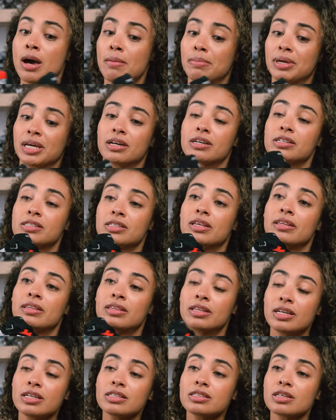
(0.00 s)
because
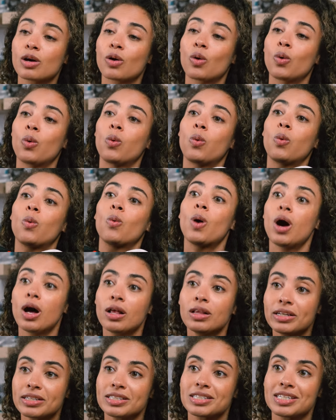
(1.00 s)
this
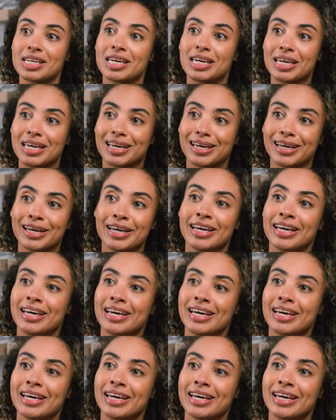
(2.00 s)
quality